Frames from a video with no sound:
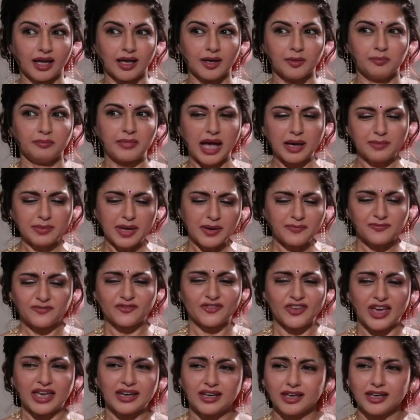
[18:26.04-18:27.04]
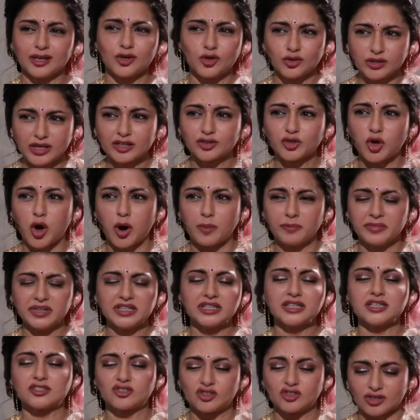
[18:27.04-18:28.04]
Ma'am, I'm very good at
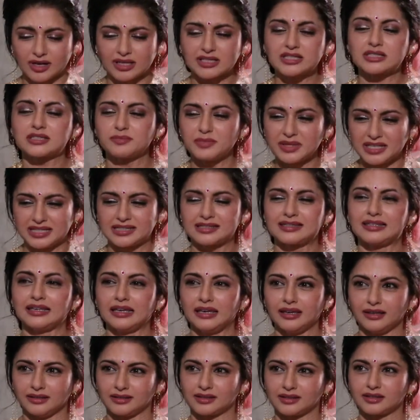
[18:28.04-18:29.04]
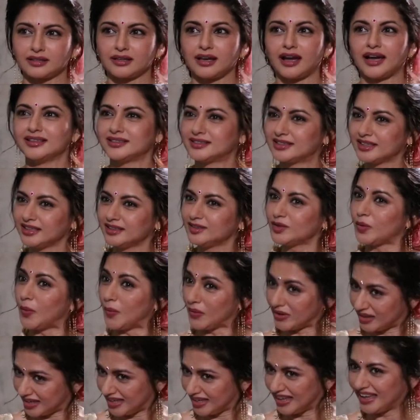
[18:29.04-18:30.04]
comedy. Trust me, see it. I said,
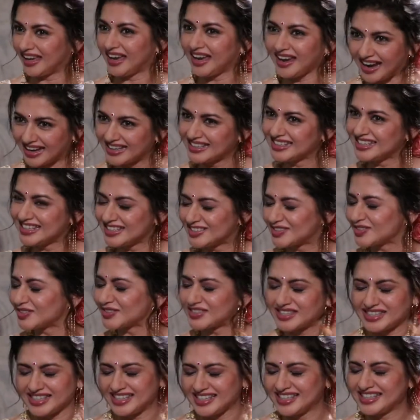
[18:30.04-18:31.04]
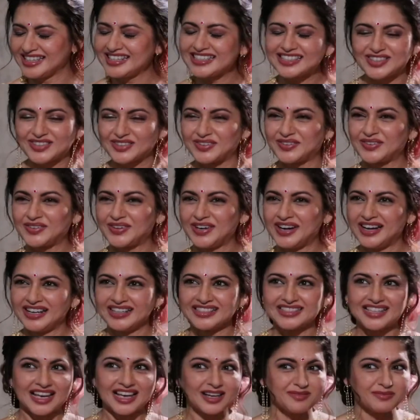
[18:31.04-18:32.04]
okay, I need to see it. So
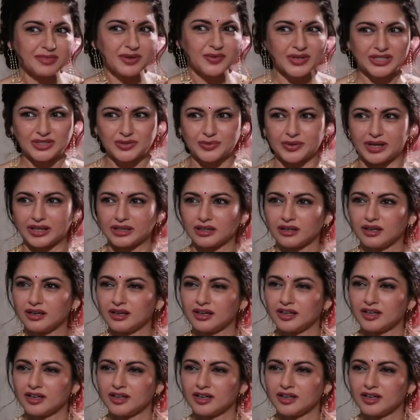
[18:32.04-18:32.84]
tell me which one.